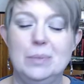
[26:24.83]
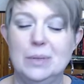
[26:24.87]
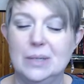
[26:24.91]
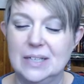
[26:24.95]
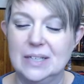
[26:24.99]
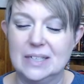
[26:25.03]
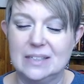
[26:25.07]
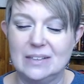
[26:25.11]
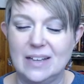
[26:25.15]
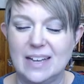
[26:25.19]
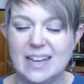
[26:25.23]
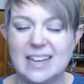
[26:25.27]

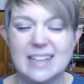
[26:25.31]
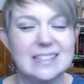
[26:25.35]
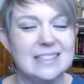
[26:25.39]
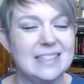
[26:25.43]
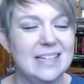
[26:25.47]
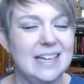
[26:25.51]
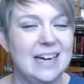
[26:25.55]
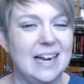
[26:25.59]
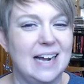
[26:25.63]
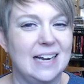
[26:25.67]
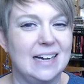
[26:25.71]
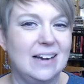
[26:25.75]
Like I said,
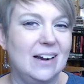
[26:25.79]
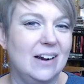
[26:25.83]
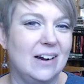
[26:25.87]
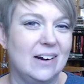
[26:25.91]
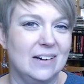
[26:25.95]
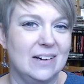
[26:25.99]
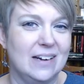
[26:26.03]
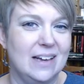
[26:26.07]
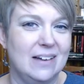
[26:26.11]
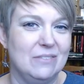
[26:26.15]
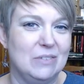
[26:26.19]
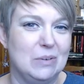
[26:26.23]
I'd heard
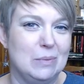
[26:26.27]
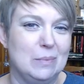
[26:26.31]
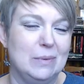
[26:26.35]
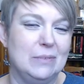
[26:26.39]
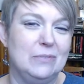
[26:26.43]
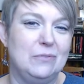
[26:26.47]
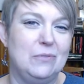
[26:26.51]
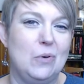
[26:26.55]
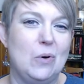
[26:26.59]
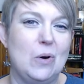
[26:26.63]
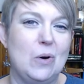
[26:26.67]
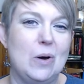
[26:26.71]
of it
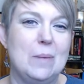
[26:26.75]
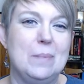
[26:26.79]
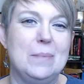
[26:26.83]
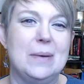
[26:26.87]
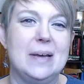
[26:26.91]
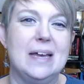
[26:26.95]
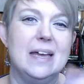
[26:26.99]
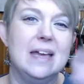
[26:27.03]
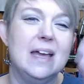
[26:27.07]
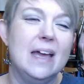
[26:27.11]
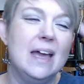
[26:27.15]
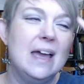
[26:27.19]
before, but
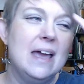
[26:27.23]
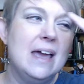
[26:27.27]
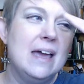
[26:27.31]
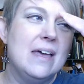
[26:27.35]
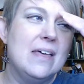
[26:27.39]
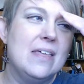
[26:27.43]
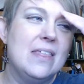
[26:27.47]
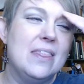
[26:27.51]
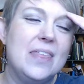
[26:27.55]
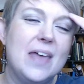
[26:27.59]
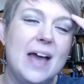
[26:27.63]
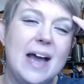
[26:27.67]

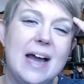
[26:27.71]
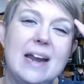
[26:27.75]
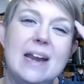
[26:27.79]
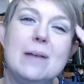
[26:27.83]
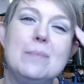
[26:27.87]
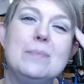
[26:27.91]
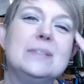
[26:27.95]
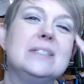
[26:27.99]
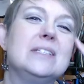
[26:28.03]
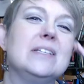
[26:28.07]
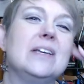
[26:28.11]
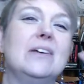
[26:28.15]
that
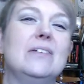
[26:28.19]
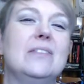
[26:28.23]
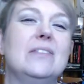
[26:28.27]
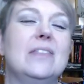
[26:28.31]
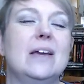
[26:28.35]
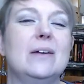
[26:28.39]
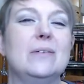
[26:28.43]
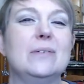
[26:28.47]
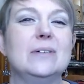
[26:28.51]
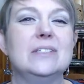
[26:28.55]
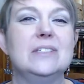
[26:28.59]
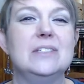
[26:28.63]
episode, they were
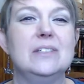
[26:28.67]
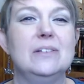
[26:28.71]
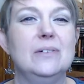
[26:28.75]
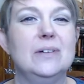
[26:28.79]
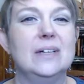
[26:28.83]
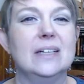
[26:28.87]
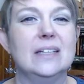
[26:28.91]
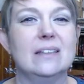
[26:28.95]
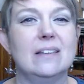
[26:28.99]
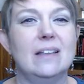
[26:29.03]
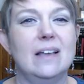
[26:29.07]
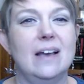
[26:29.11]
doing
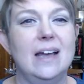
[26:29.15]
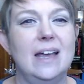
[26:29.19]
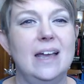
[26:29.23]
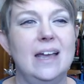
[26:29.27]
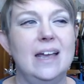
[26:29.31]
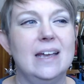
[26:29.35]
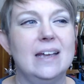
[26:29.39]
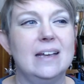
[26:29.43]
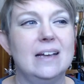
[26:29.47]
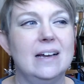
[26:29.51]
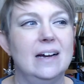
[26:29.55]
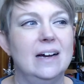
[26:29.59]
like
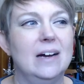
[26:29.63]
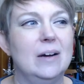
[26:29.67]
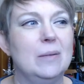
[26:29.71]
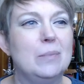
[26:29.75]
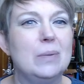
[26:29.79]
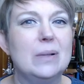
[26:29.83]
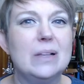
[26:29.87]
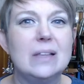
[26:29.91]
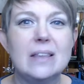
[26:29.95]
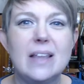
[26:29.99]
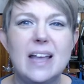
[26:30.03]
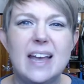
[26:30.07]
a
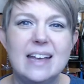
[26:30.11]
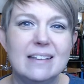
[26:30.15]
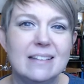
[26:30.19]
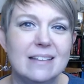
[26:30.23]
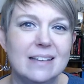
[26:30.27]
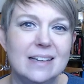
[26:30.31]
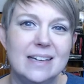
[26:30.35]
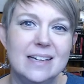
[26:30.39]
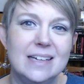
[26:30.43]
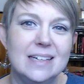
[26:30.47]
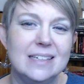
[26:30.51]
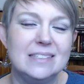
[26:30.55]

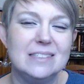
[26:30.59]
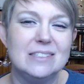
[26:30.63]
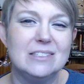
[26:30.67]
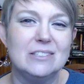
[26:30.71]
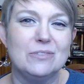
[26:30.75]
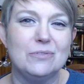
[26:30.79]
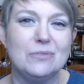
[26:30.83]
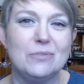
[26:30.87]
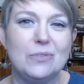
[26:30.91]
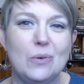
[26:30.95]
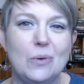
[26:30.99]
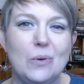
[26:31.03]
playlist
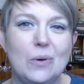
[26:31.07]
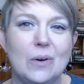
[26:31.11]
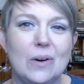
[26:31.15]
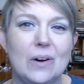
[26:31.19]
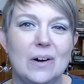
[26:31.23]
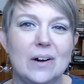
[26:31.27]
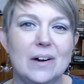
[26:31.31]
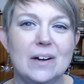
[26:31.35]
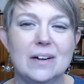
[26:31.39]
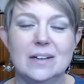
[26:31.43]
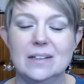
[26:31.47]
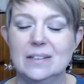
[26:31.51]

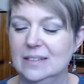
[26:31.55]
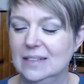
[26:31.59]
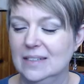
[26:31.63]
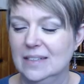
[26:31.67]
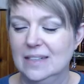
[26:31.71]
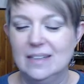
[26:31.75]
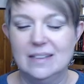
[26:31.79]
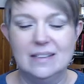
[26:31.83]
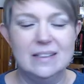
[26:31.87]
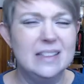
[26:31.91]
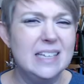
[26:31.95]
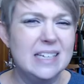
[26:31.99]
for
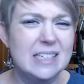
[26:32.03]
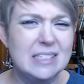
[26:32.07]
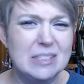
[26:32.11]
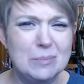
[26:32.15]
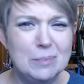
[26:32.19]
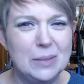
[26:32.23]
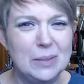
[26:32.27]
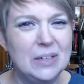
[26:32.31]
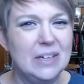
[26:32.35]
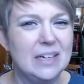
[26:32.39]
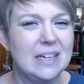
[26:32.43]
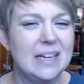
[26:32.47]
this book.